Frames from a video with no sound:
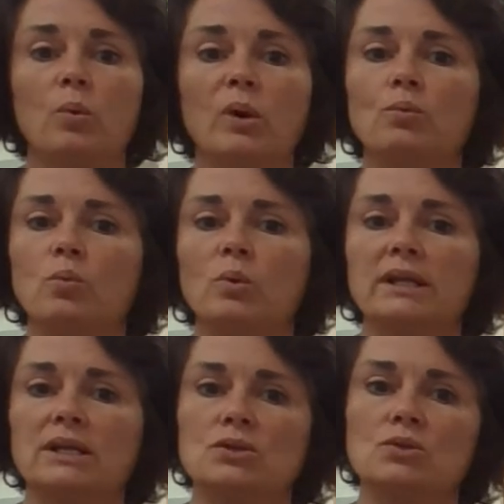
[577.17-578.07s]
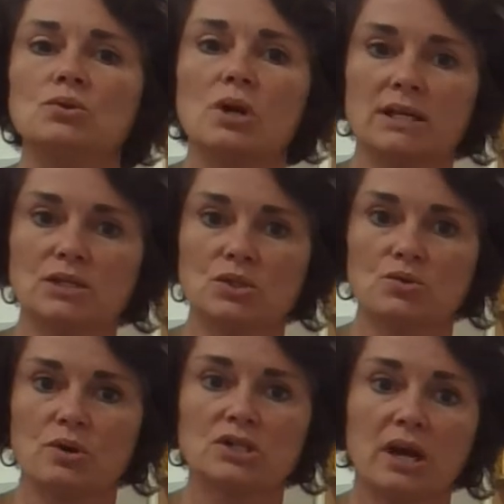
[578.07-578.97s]
We really do try to
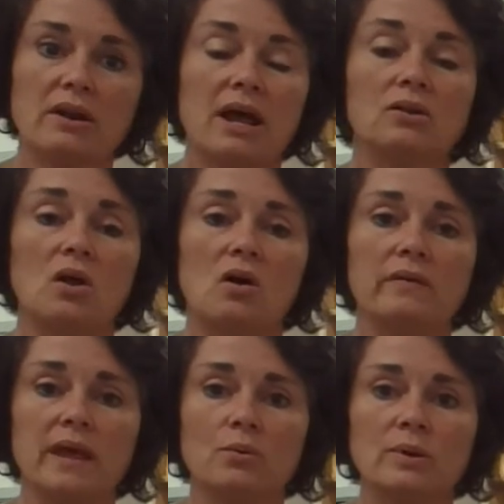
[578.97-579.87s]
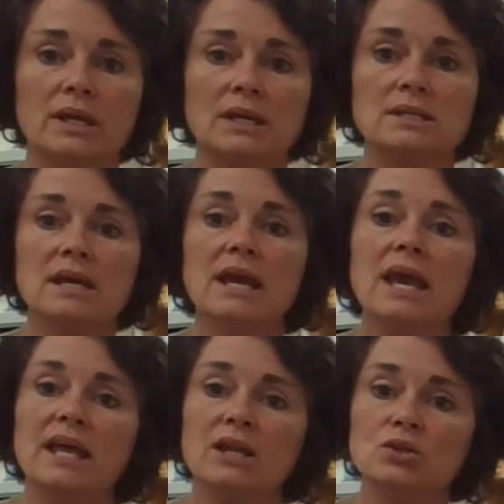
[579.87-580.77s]
stretch out how long they read
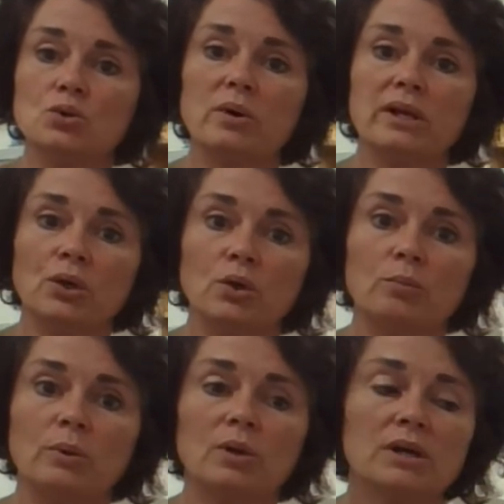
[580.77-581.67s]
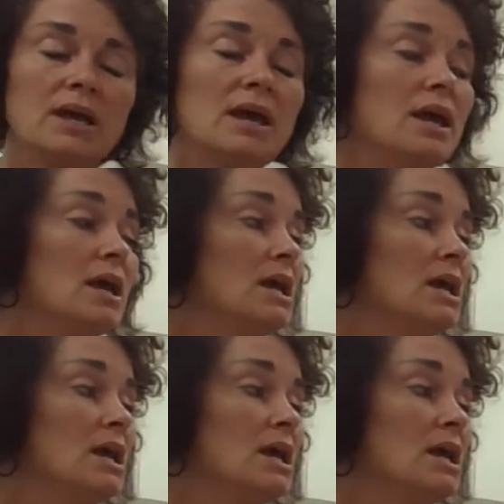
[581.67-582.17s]
and enjoy a good book.